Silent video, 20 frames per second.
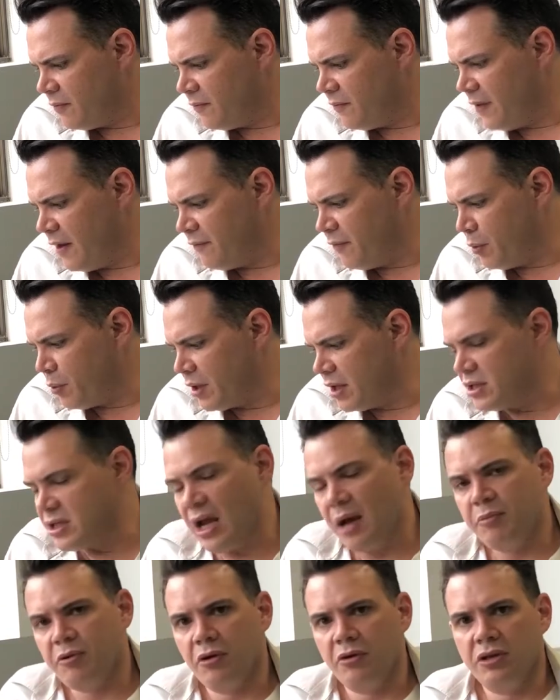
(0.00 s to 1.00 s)
fair few of these
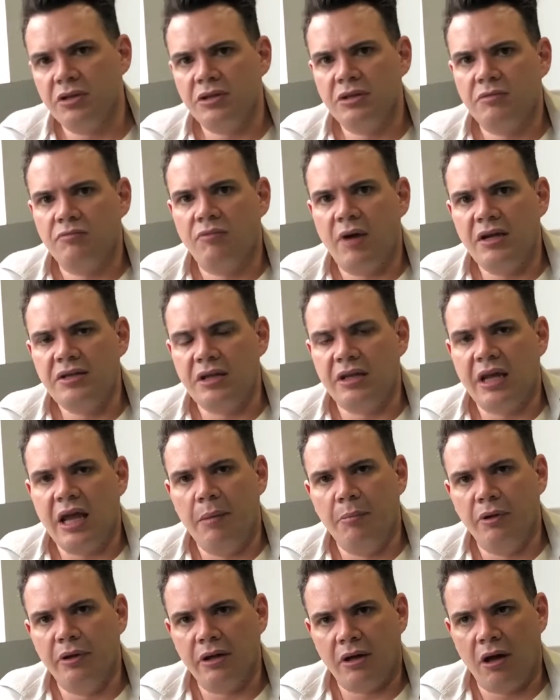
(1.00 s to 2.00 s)
came through this race at
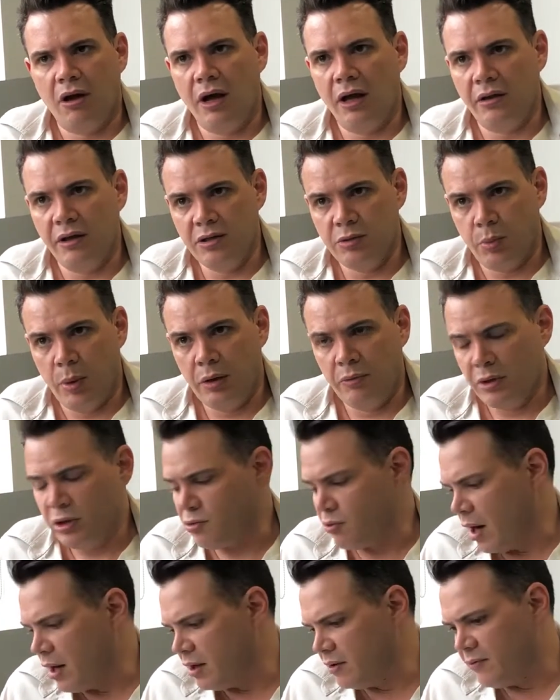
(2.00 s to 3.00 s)
Kemble at Kylie's one,
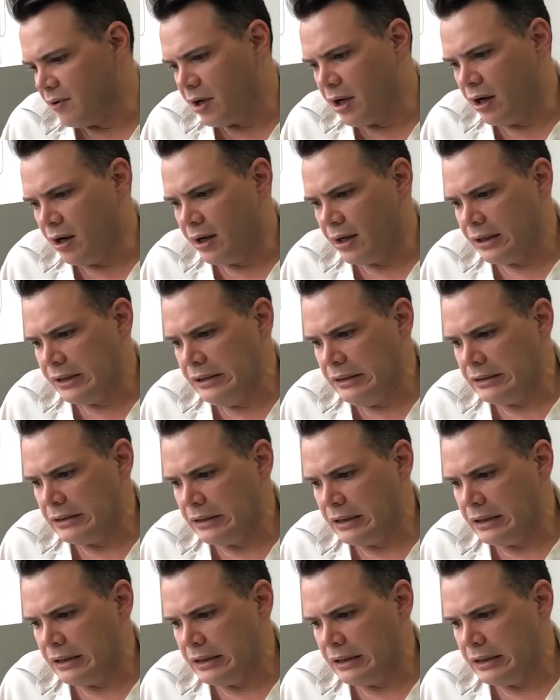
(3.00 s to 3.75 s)
which rated very highly.